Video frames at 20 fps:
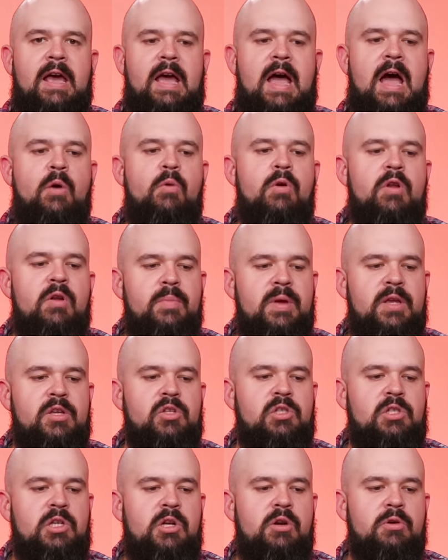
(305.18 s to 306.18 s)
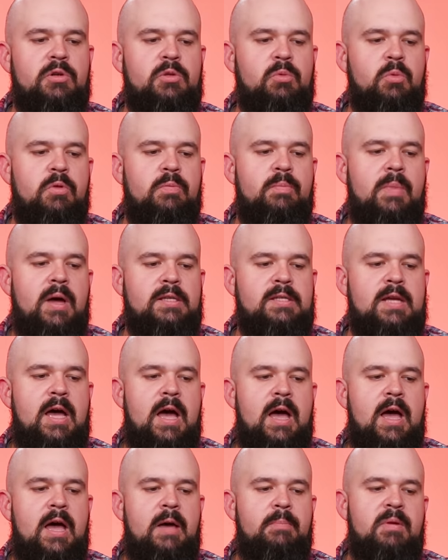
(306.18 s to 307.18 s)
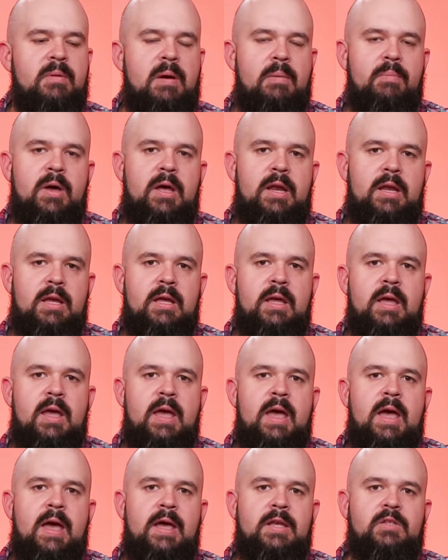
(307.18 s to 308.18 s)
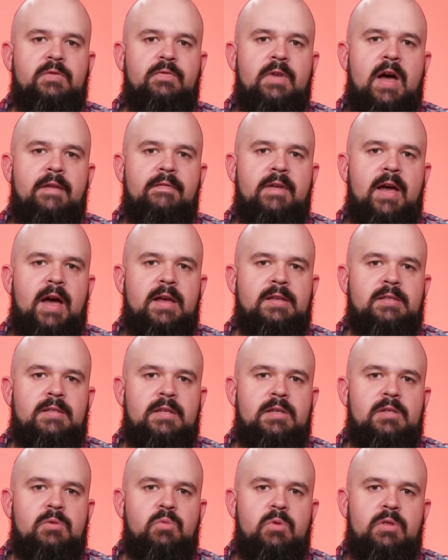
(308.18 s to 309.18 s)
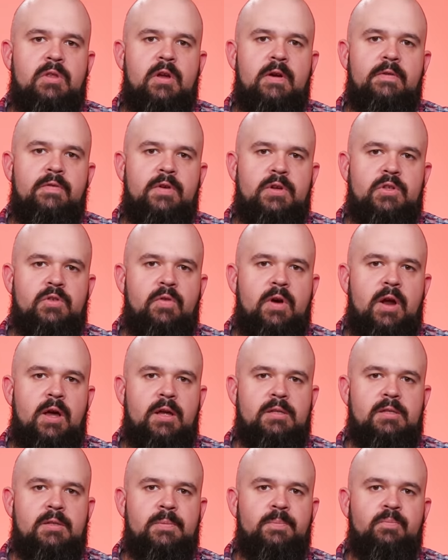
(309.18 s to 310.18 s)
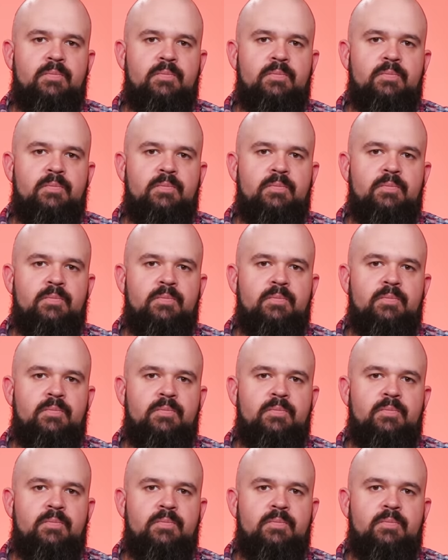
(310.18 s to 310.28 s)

like I want to be as generous with my time and my money as Five Guys is with their French fries.